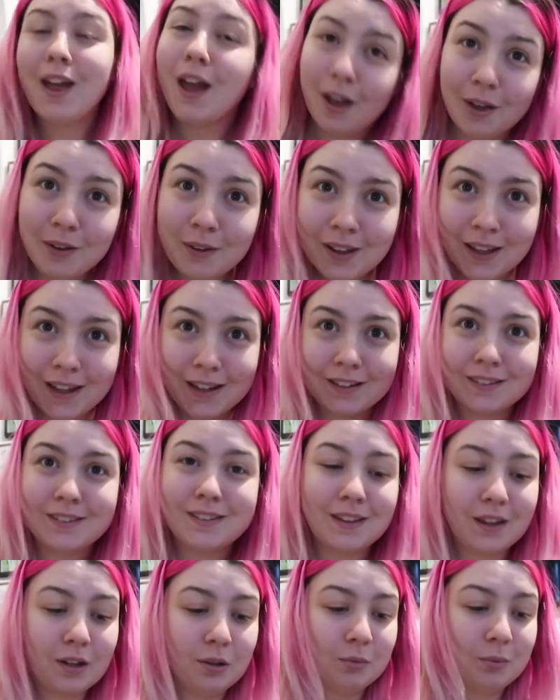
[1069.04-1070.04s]
Okay,
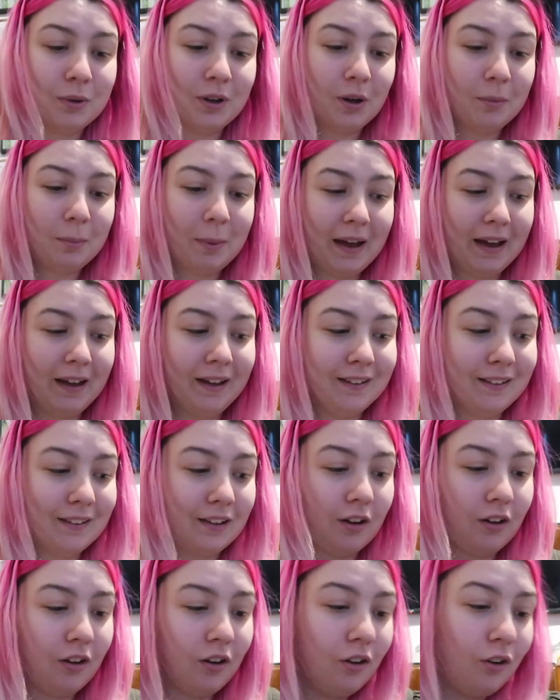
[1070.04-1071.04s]
so we are
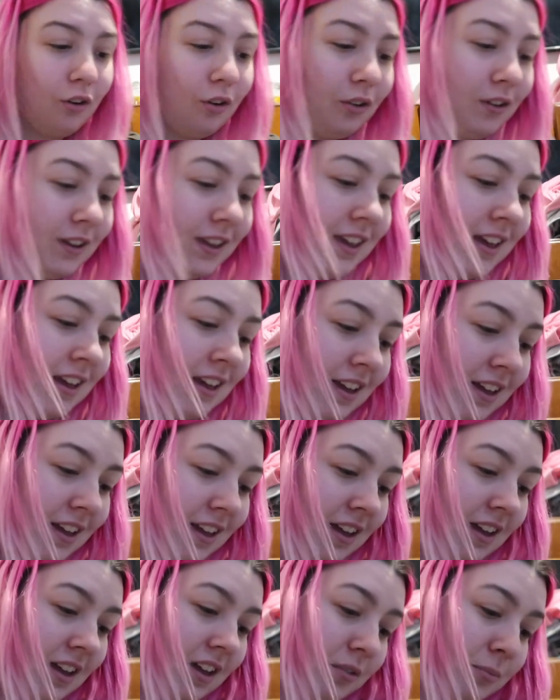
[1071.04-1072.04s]
back.
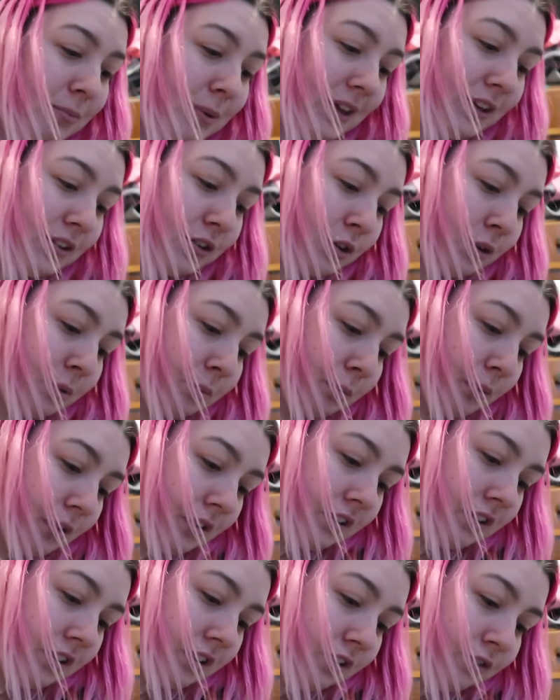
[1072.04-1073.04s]
I've picked up
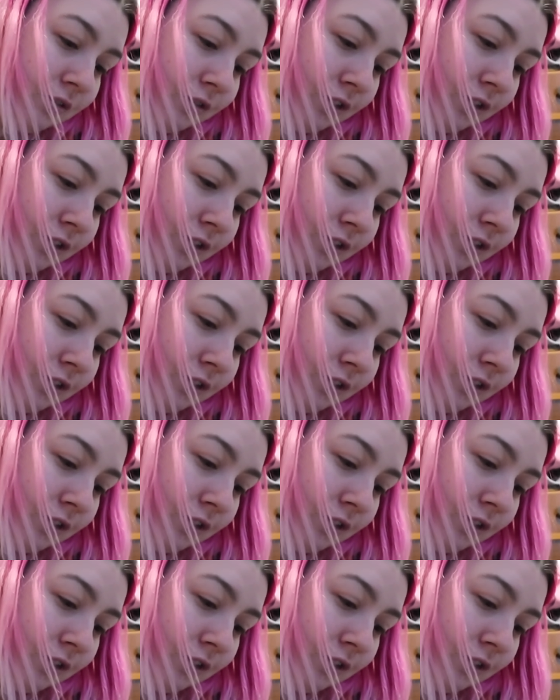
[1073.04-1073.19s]
8